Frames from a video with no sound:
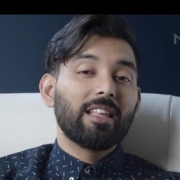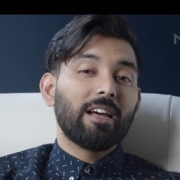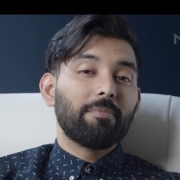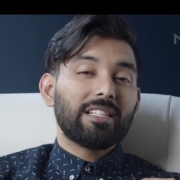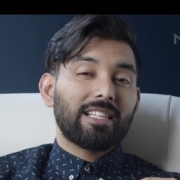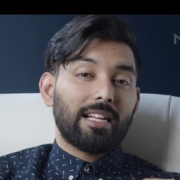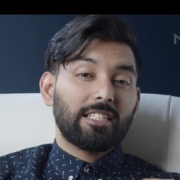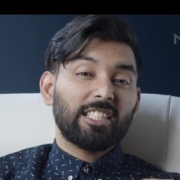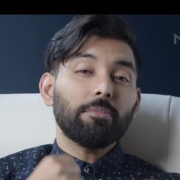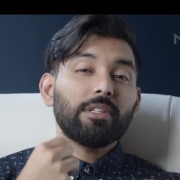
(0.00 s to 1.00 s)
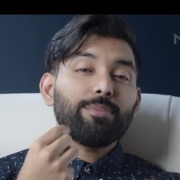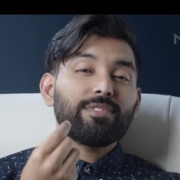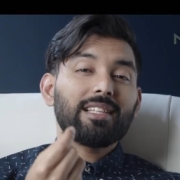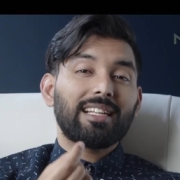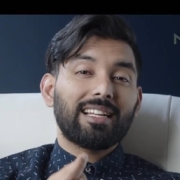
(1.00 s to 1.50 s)
That means there are some
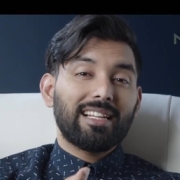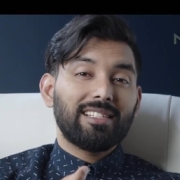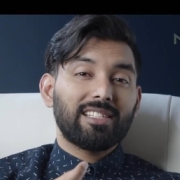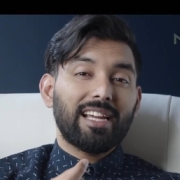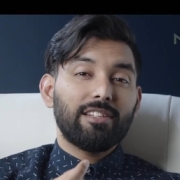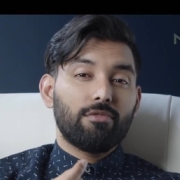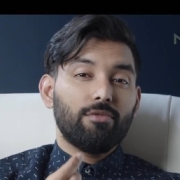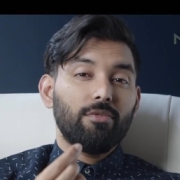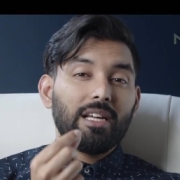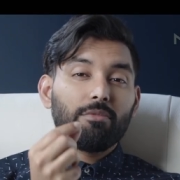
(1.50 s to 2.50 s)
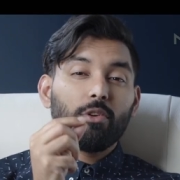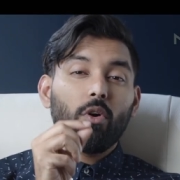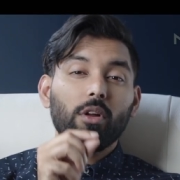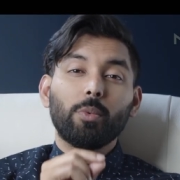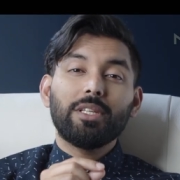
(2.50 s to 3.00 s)
gifts that are inside you that will
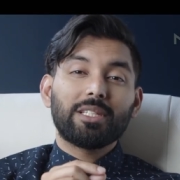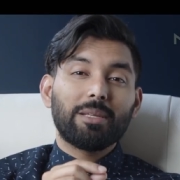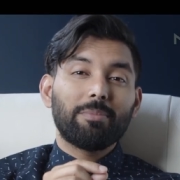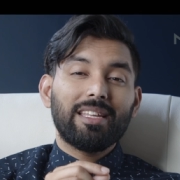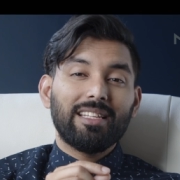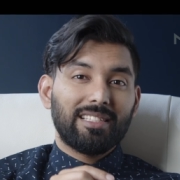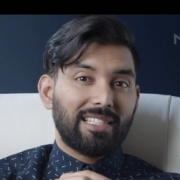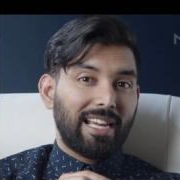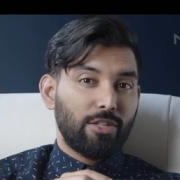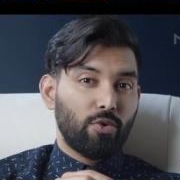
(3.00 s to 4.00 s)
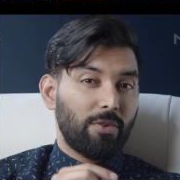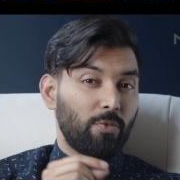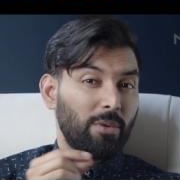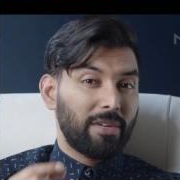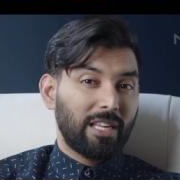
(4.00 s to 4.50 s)
always remain inside you and
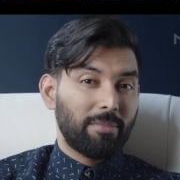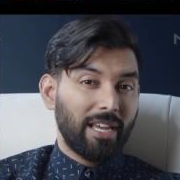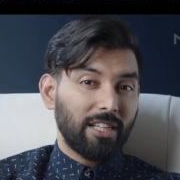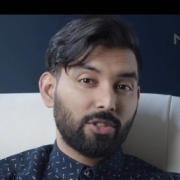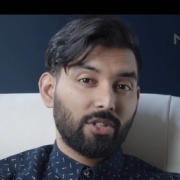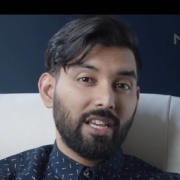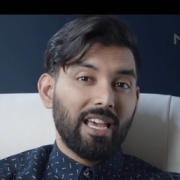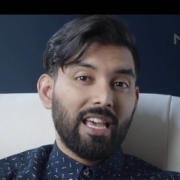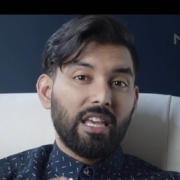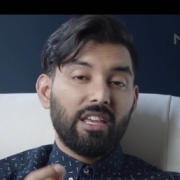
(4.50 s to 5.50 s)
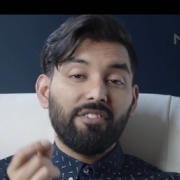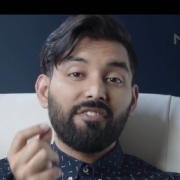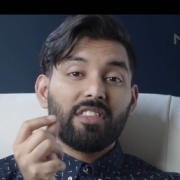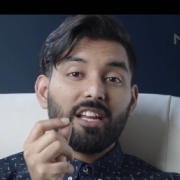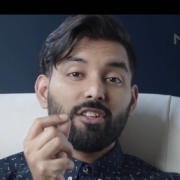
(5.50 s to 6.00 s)
will become history
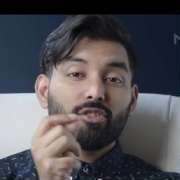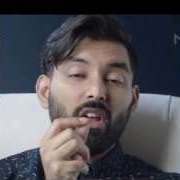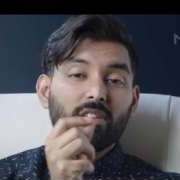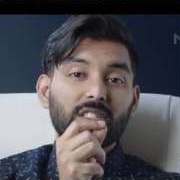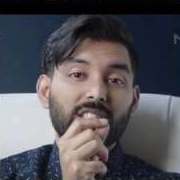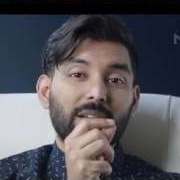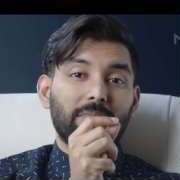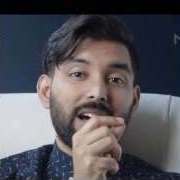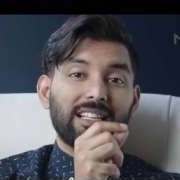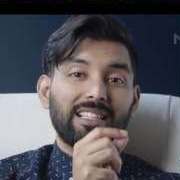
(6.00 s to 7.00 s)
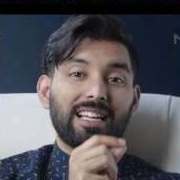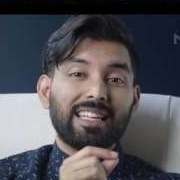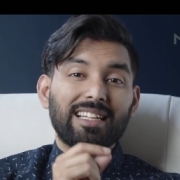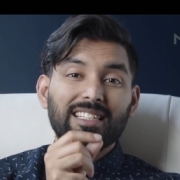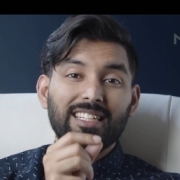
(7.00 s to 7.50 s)
if there is not somebody that
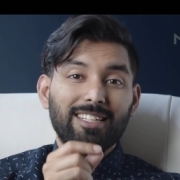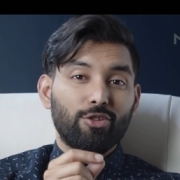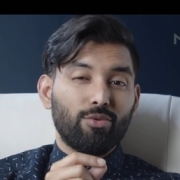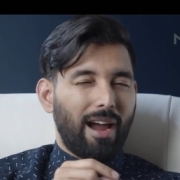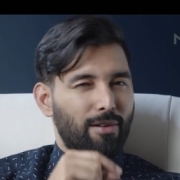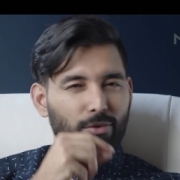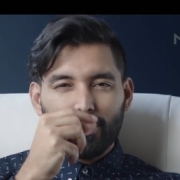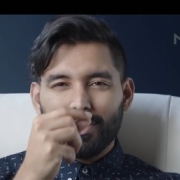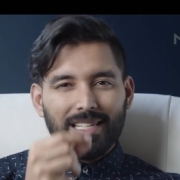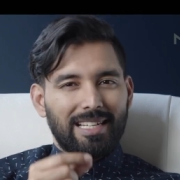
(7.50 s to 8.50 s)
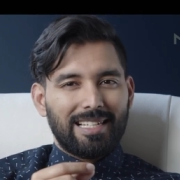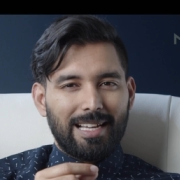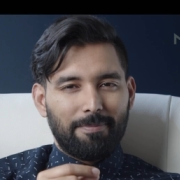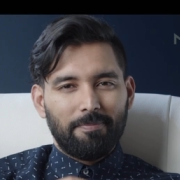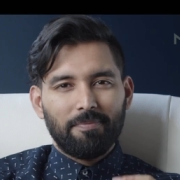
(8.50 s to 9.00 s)
can teach you how to stir it up.